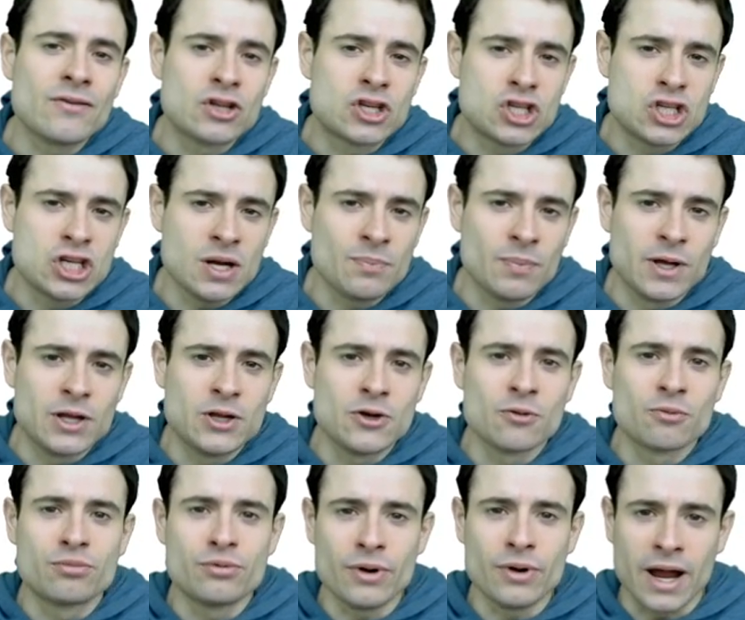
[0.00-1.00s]
a chip in your
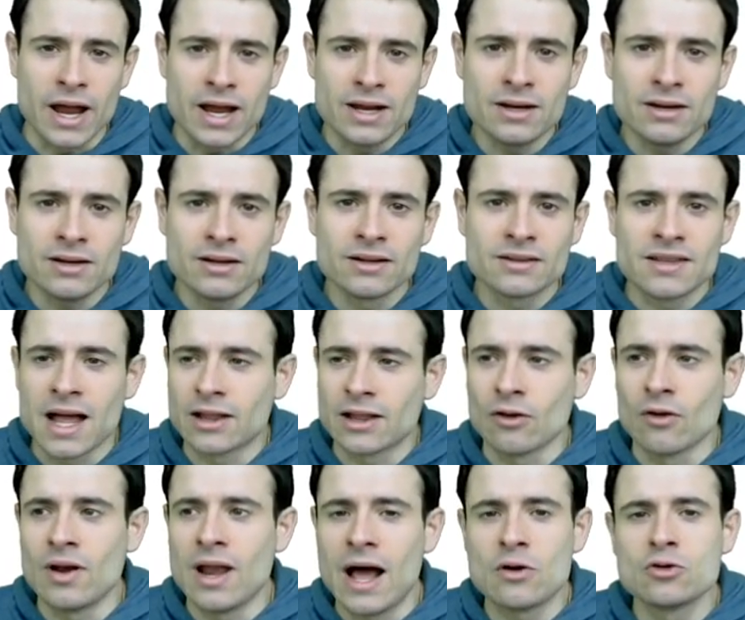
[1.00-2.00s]
brain that
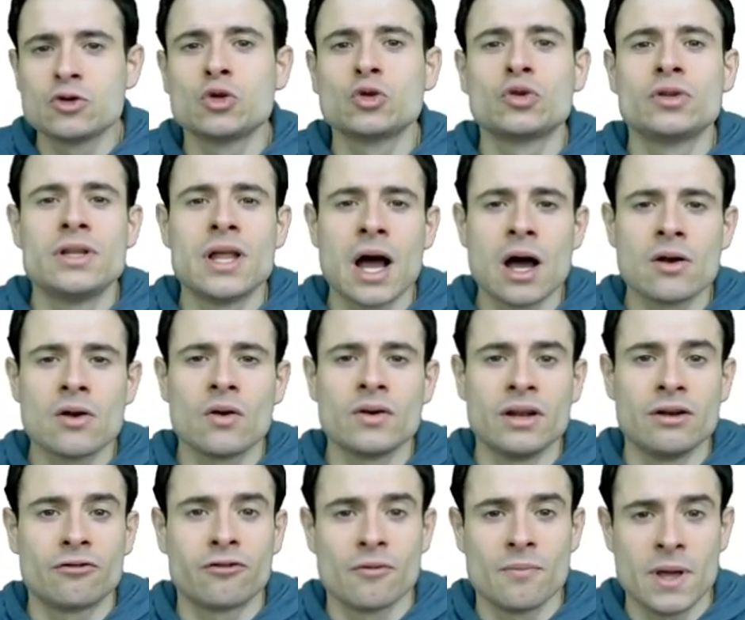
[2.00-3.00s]
allows you to download
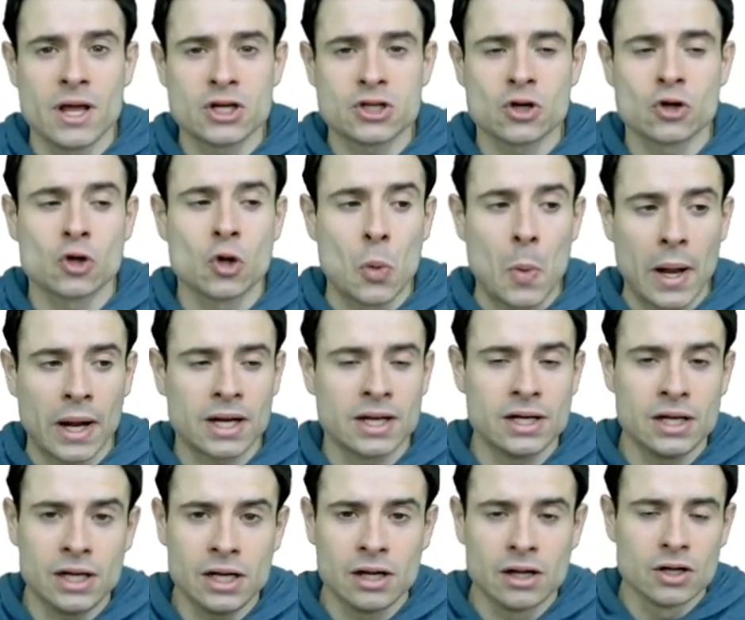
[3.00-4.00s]
information
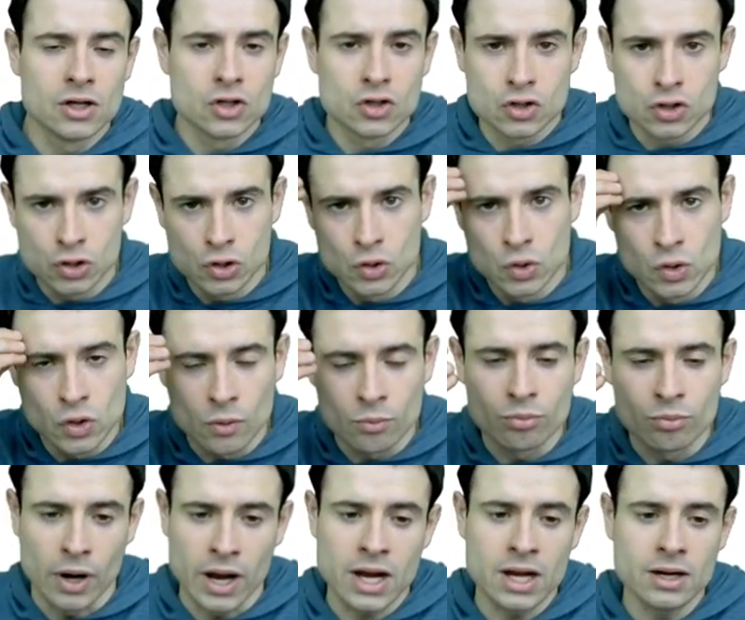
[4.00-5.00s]
directly to your
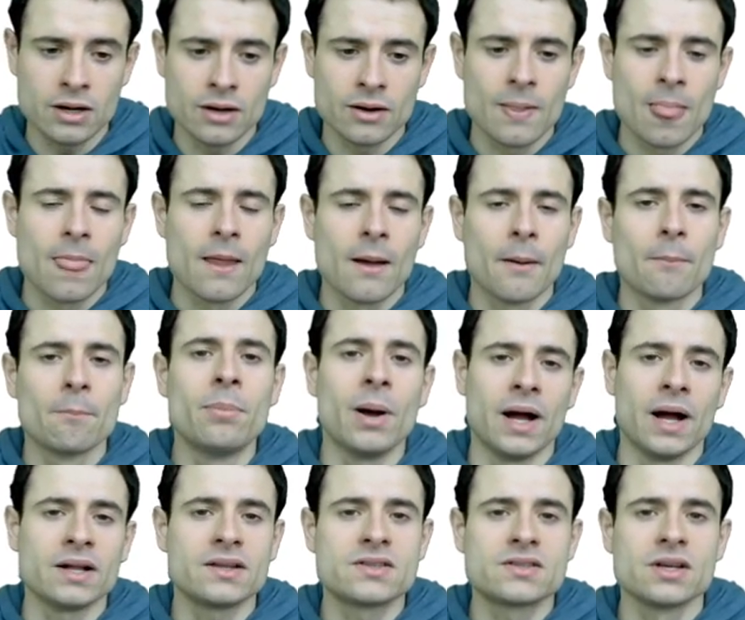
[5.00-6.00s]
brain,
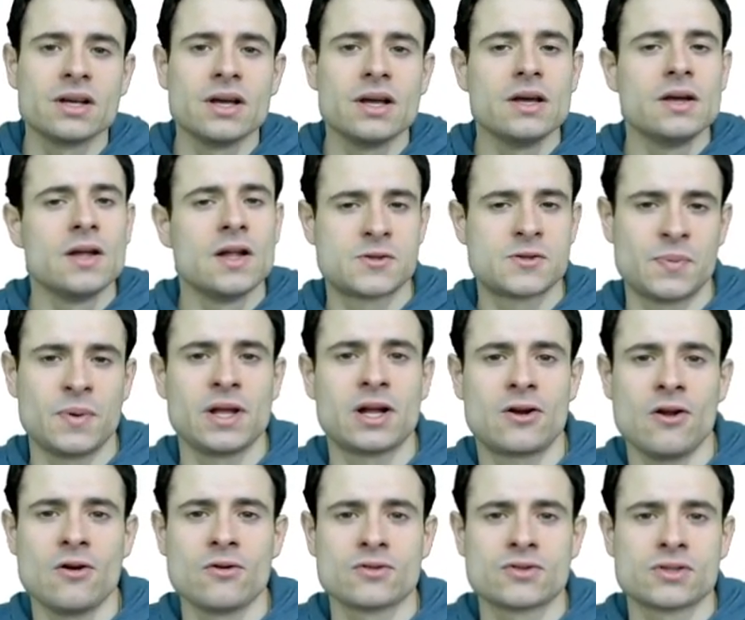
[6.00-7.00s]
but it's pretty
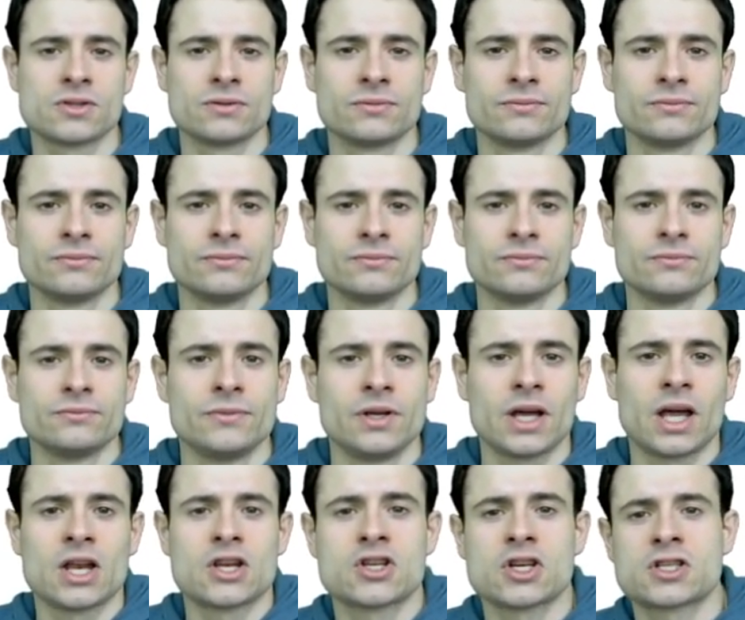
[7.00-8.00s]
close. You
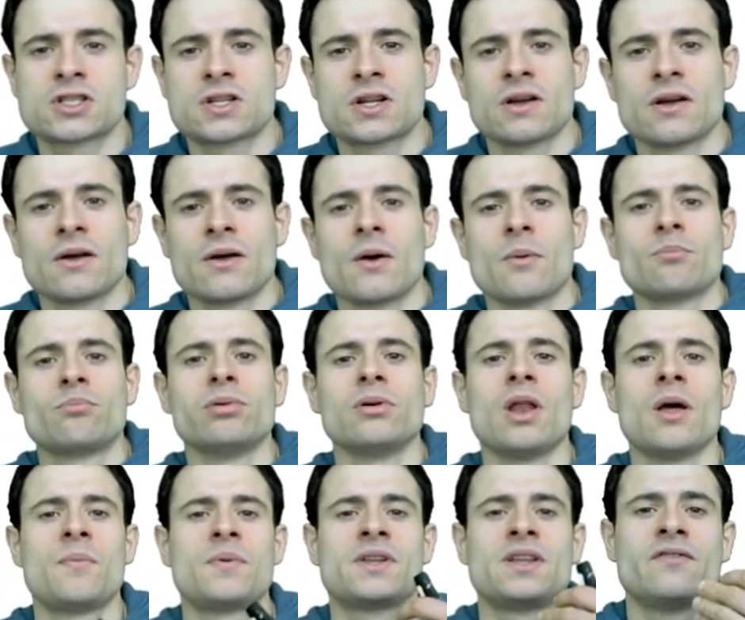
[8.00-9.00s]
can just pull
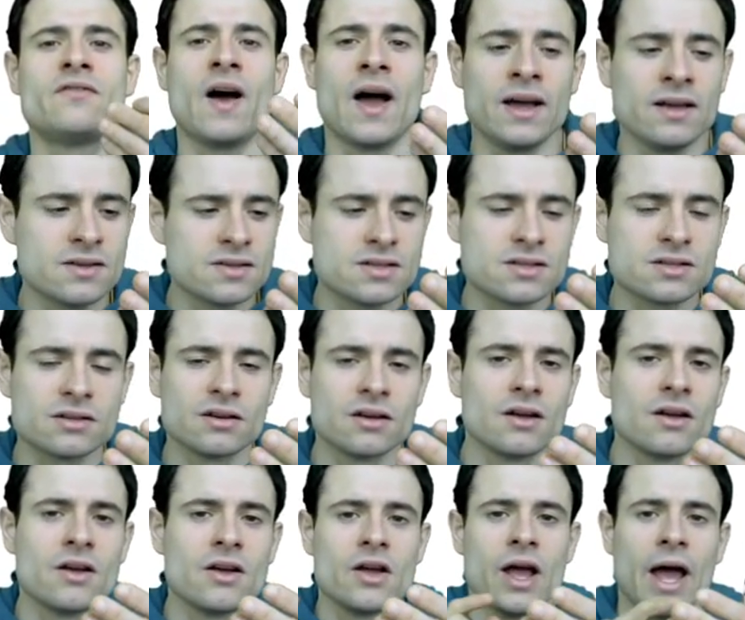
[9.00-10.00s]
up a device
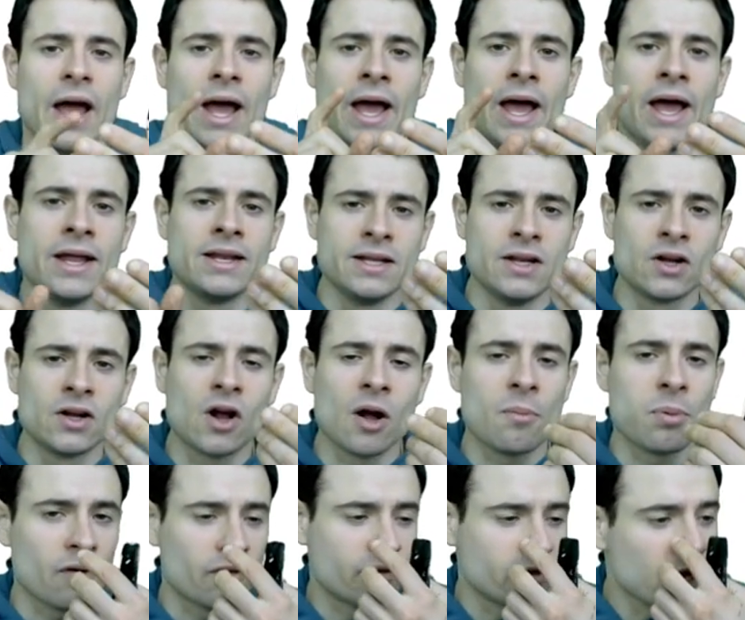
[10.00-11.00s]
and in a
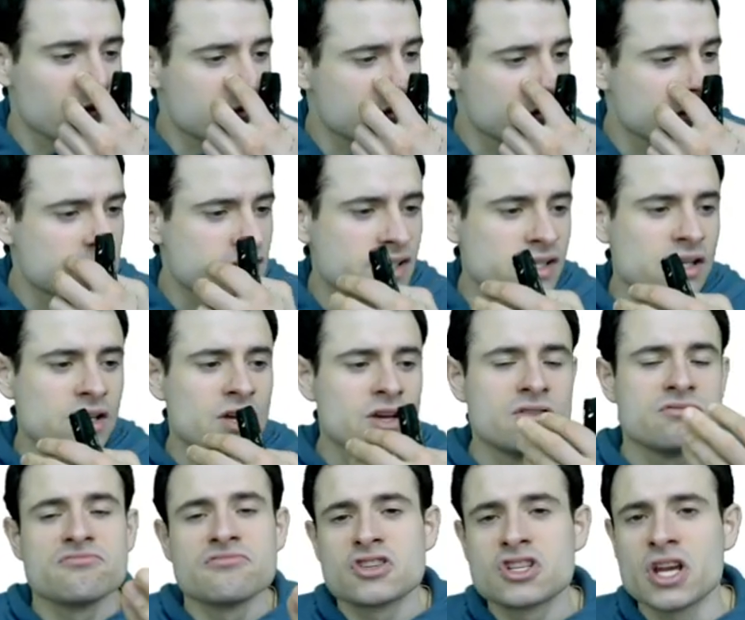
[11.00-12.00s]
couple of touches,
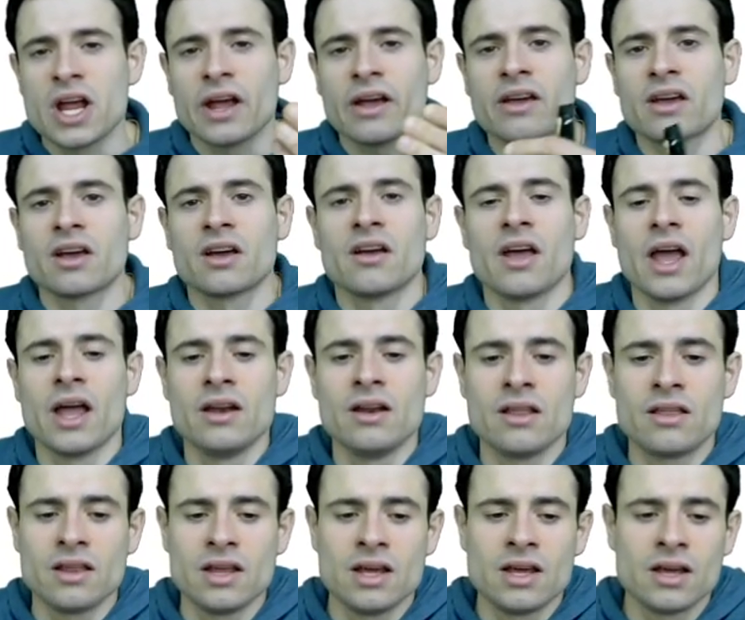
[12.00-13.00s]
check
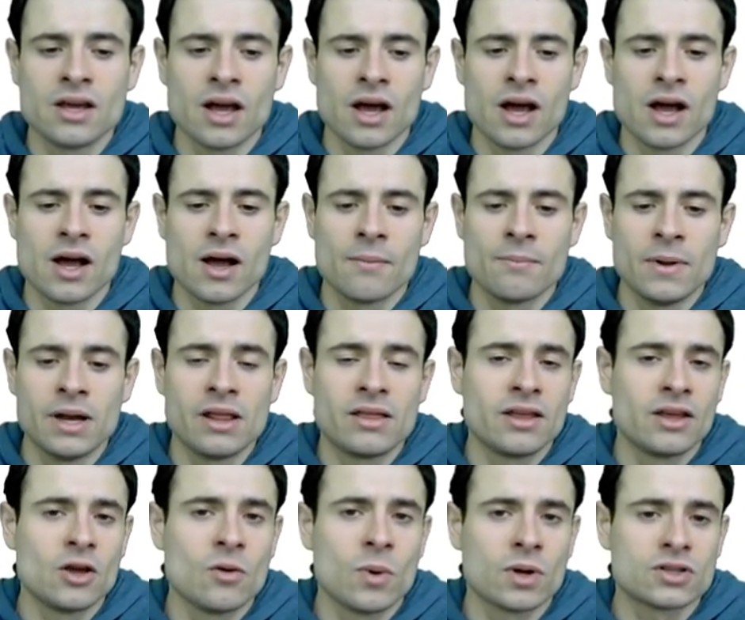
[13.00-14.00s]
anything, um,
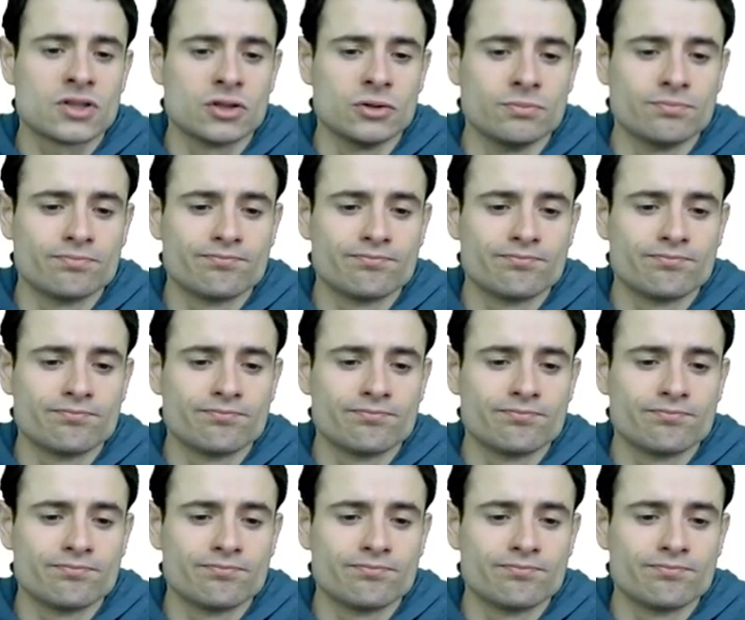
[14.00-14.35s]
anything you want to.